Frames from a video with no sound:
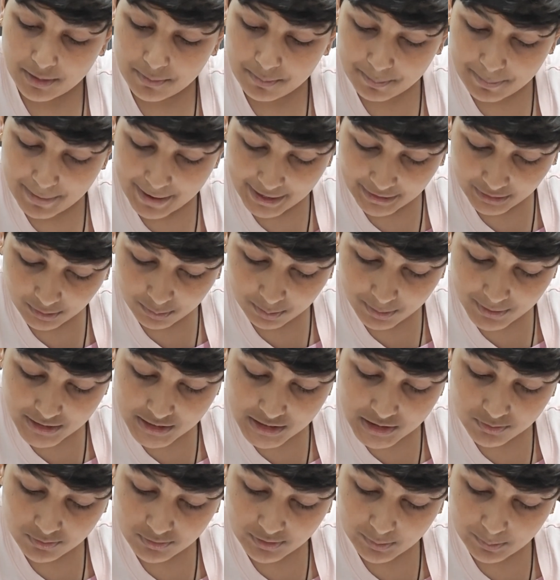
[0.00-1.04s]

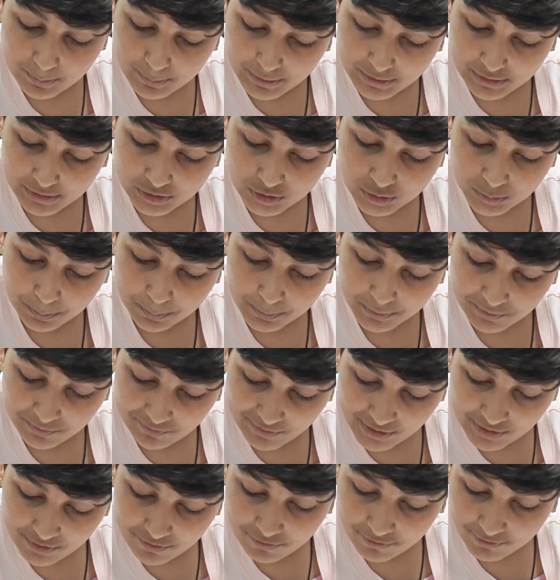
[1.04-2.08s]
Embankments were built to
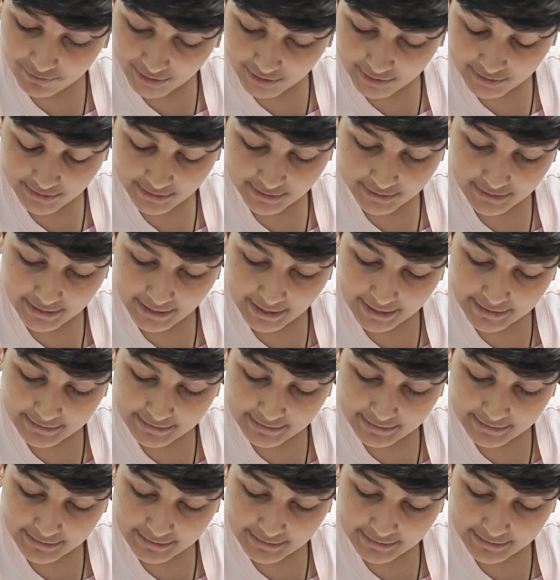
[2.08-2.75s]
prevent flooding,